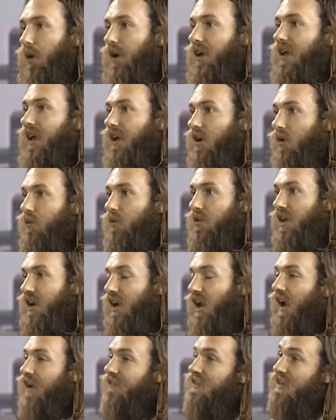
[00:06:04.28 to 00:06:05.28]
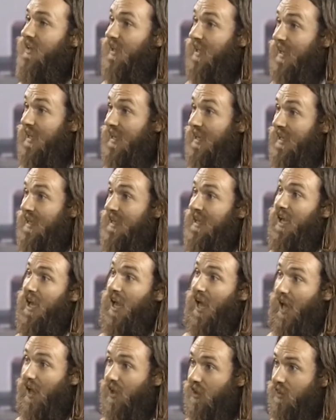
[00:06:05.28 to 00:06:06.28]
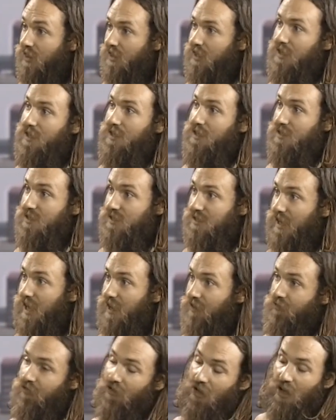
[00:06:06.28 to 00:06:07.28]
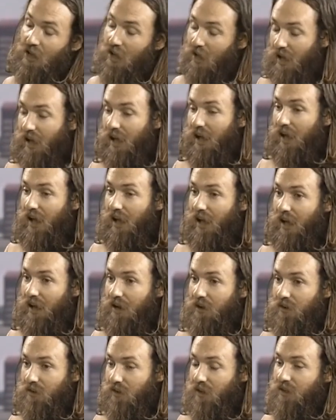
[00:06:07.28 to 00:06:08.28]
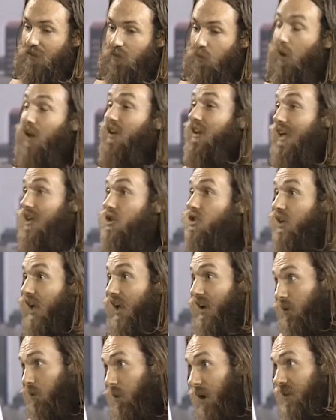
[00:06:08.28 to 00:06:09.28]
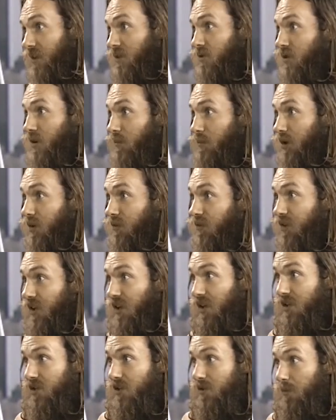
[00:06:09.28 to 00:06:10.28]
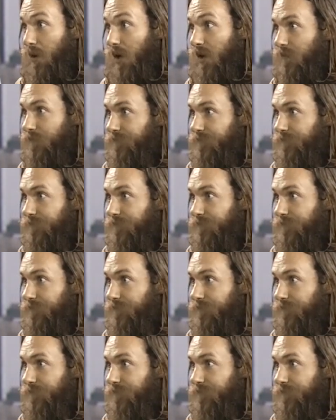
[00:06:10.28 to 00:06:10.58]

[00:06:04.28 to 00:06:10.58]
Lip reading: that want to get on with their lives in a clean, healthy, safe, and well-educated way that's going to be good for their kids as